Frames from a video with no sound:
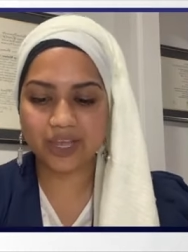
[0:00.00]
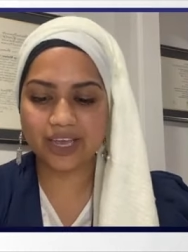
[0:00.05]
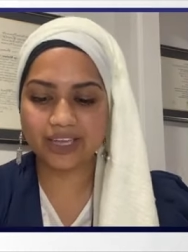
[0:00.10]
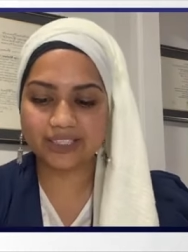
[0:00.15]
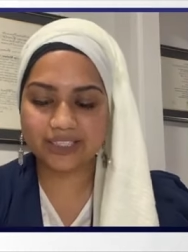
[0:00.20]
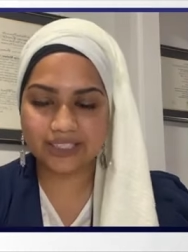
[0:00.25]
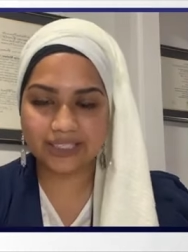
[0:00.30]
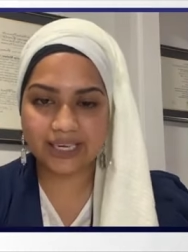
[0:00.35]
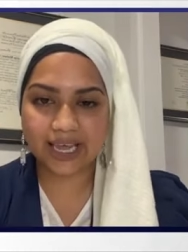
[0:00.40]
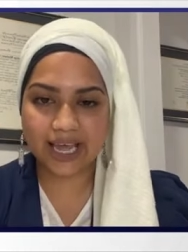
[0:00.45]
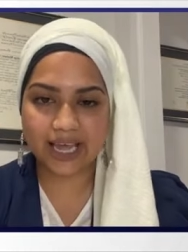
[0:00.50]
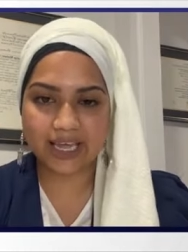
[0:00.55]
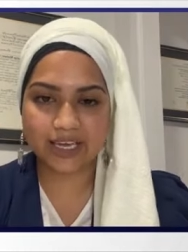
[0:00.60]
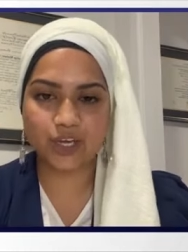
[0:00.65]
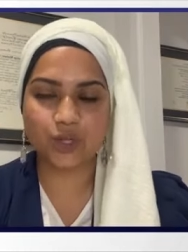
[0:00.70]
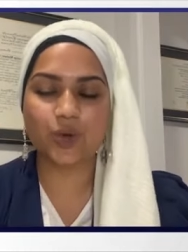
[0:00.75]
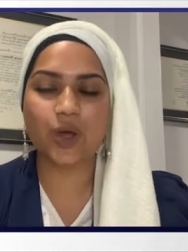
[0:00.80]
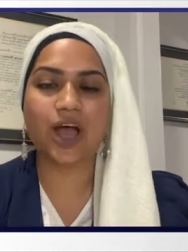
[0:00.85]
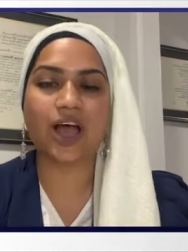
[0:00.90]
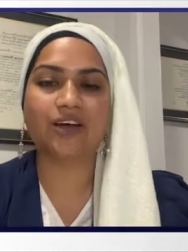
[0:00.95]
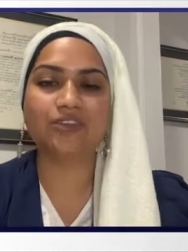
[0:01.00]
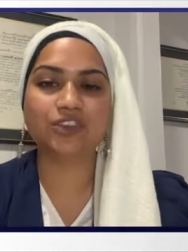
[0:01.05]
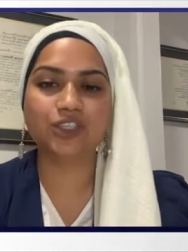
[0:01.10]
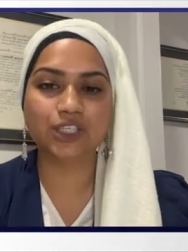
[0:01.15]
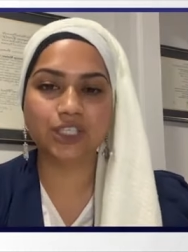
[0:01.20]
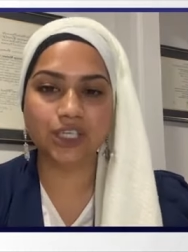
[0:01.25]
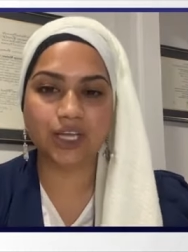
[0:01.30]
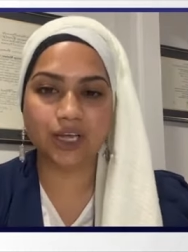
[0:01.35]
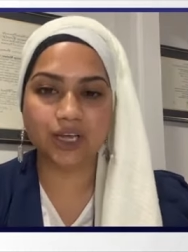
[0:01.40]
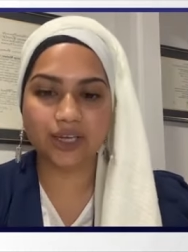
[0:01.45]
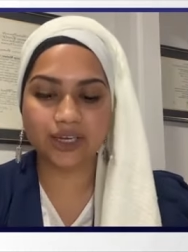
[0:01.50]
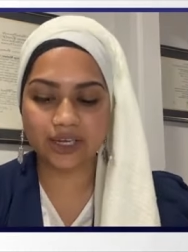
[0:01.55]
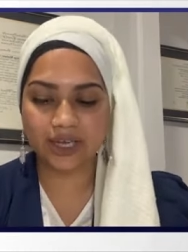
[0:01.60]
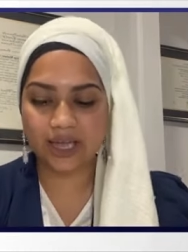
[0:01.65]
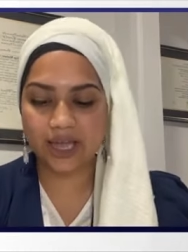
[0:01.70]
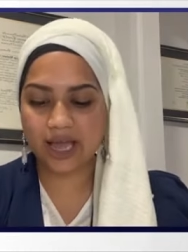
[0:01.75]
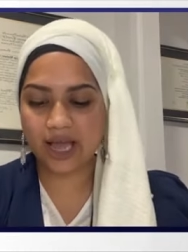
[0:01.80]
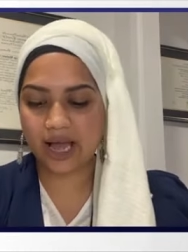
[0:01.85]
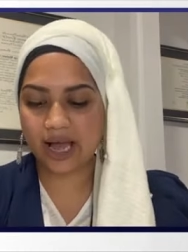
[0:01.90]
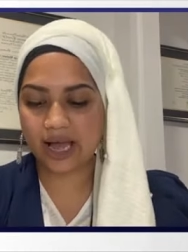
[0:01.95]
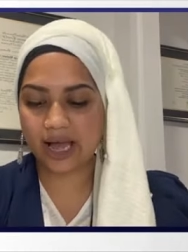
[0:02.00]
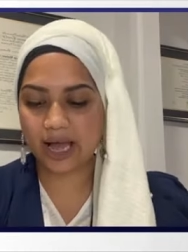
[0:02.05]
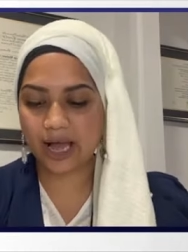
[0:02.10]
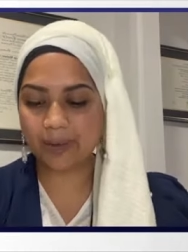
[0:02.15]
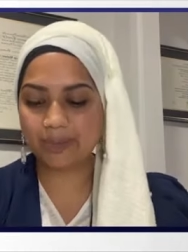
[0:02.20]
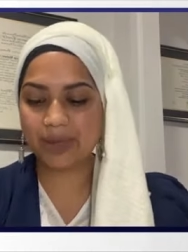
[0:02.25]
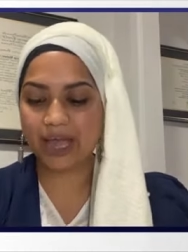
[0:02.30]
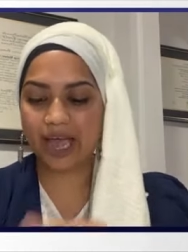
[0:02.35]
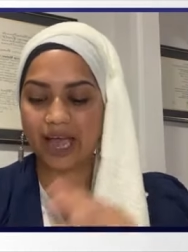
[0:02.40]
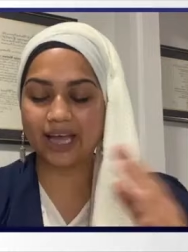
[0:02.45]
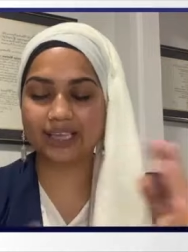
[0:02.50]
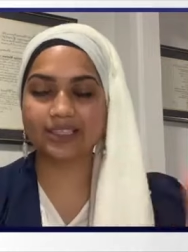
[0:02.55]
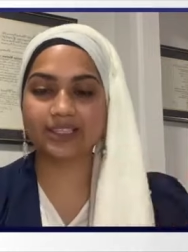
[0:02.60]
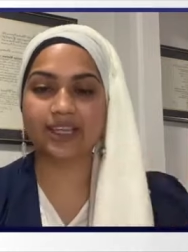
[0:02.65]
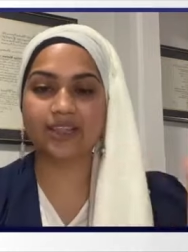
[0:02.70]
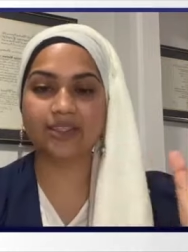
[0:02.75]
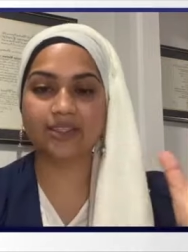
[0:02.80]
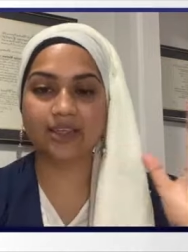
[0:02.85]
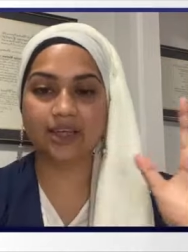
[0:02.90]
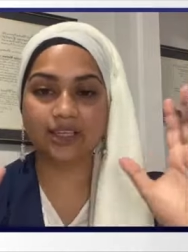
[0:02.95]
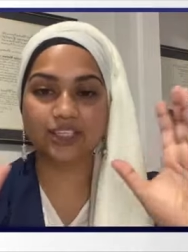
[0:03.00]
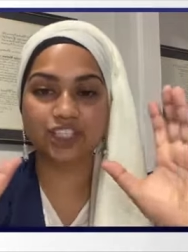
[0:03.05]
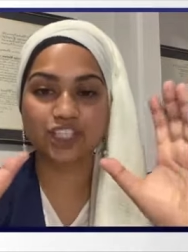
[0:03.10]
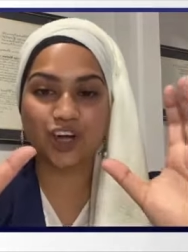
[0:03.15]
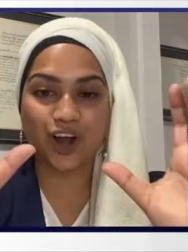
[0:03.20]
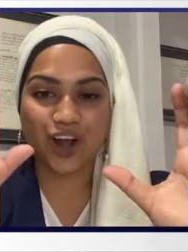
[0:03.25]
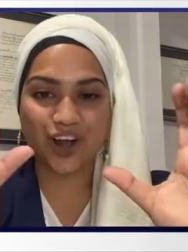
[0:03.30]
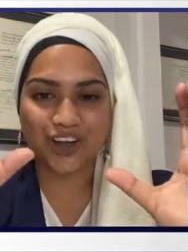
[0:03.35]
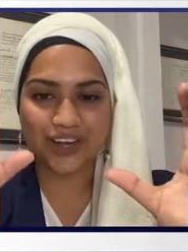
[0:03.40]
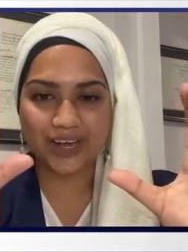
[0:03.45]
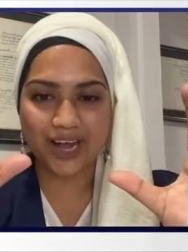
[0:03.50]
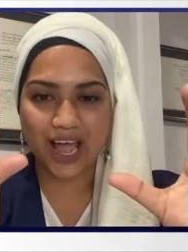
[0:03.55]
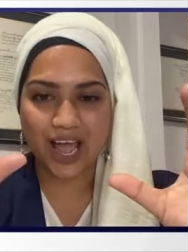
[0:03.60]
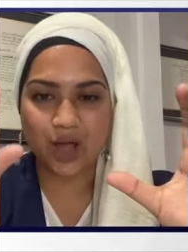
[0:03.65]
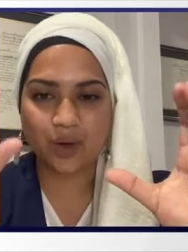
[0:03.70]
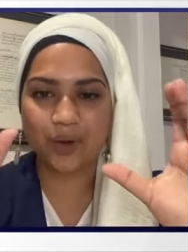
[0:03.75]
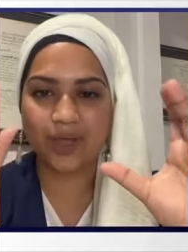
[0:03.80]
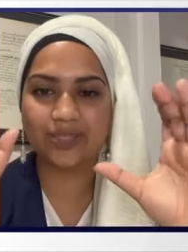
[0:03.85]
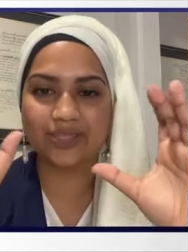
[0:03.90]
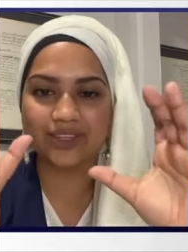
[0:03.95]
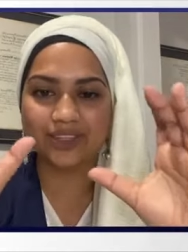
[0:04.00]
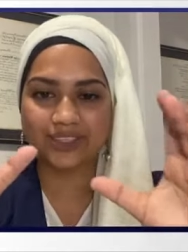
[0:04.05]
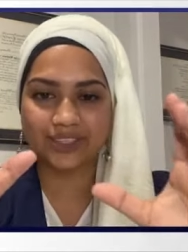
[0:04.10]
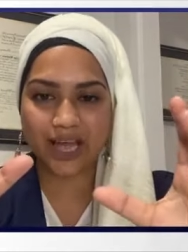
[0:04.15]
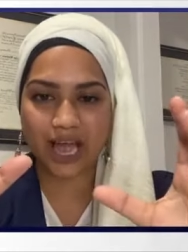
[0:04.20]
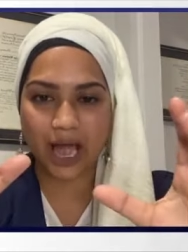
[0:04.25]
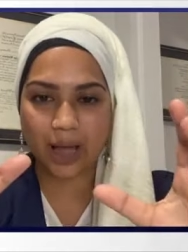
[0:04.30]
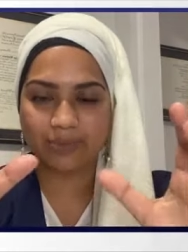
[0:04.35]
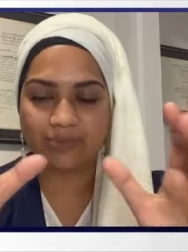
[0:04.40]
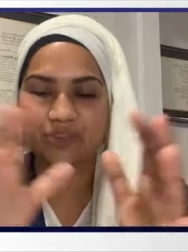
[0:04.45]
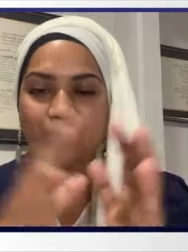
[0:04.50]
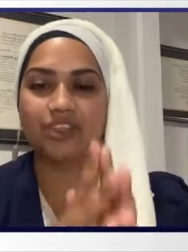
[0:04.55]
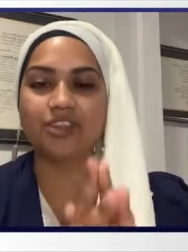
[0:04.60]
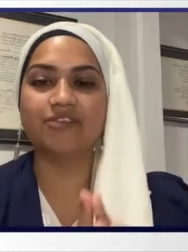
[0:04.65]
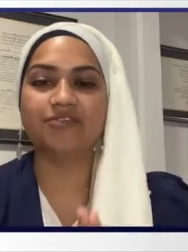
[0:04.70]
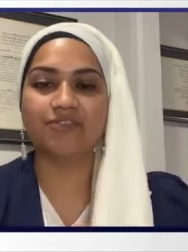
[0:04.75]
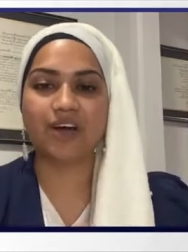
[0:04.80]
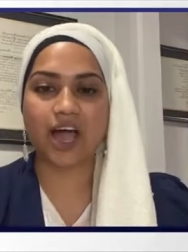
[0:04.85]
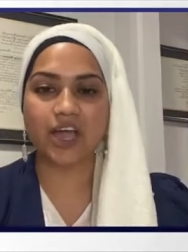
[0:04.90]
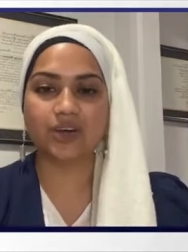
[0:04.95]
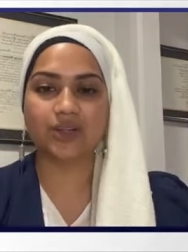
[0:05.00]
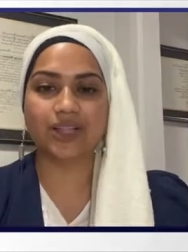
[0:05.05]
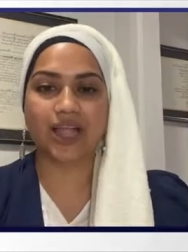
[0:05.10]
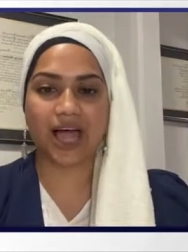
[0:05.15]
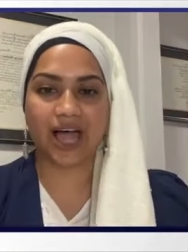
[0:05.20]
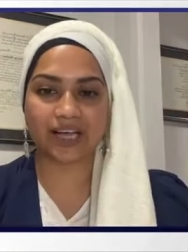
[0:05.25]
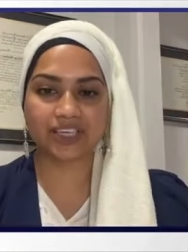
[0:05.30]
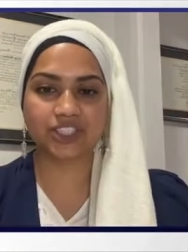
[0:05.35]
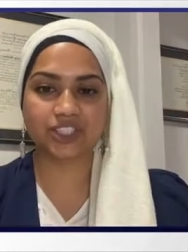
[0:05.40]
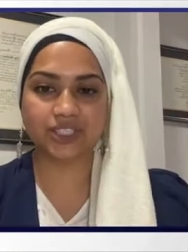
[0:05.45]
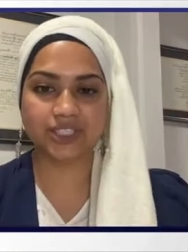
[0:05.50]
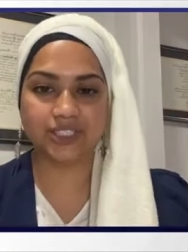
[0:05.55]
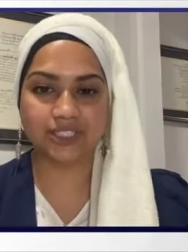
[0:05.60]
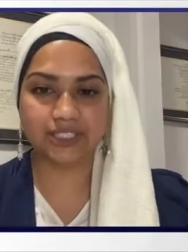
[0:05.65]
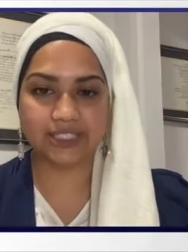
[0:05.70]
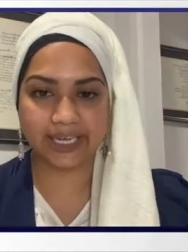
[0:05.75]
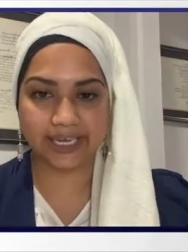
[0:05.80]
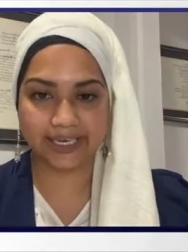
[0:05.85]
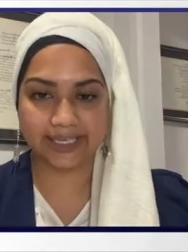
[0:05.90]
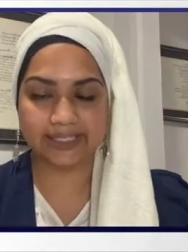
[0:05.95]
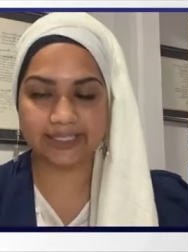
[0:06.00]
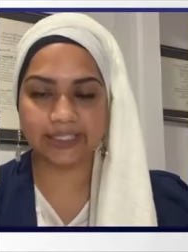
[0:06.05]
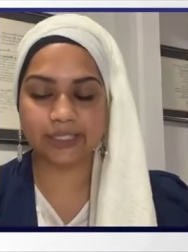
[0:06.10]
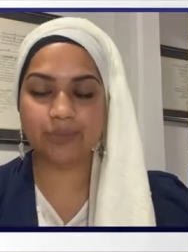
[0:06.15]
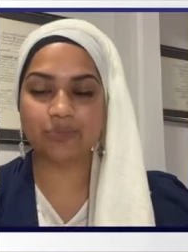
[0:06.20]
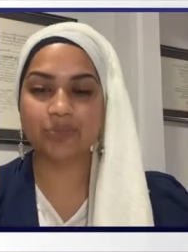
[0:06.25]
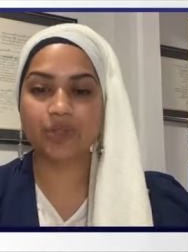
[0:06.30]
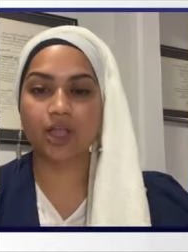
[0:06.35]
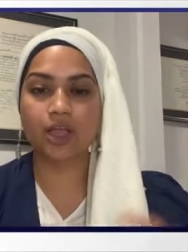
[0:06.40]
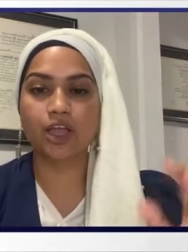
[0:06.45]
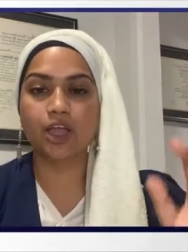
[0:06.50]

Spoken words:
Instead, you have to look at the chart now at the top for the final action dates.